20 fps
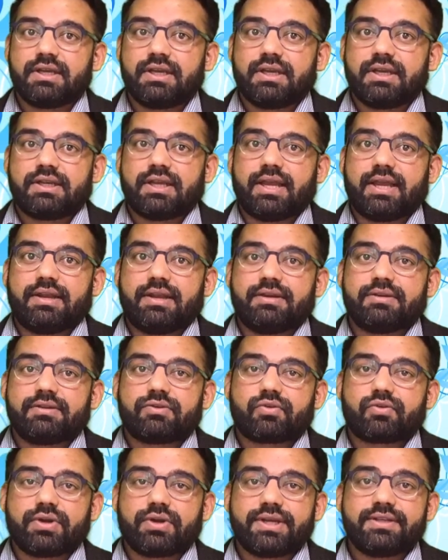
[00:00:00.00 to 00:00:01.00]
and
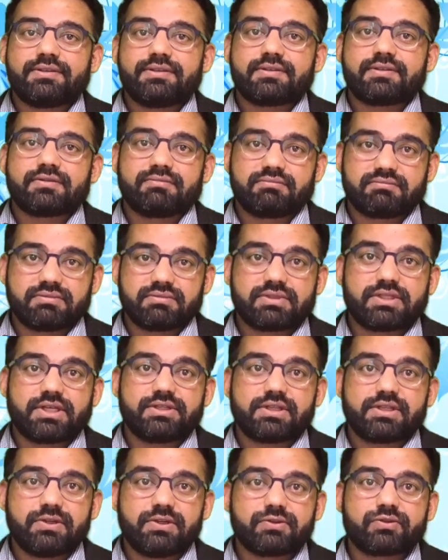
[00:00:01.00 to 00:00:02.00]
tries
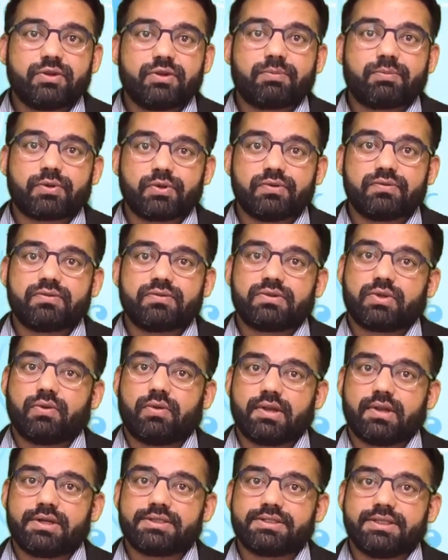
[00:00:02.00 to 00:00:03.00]
continue to improve
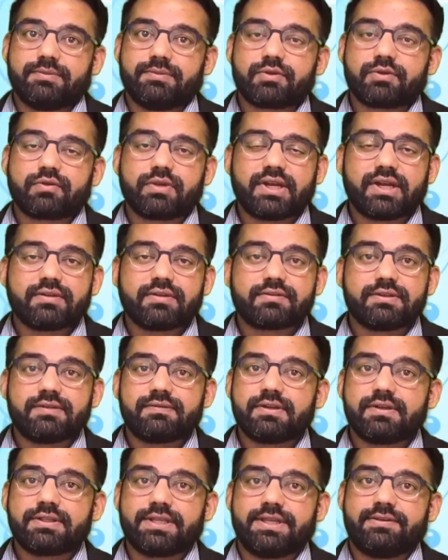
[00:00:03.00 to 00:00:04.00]
quality. So there are
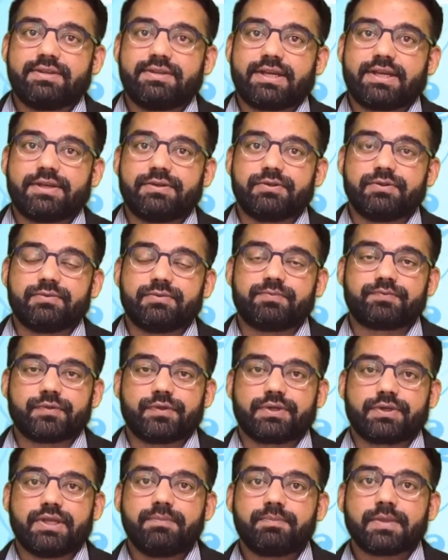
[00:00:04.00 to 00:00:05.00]
different things they can do.
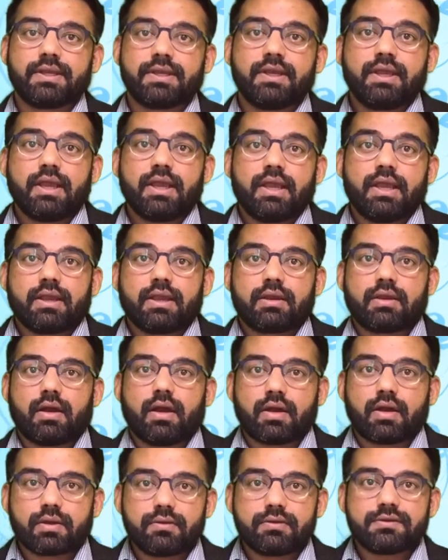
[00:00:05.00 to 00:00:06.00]
Okay, Carroll's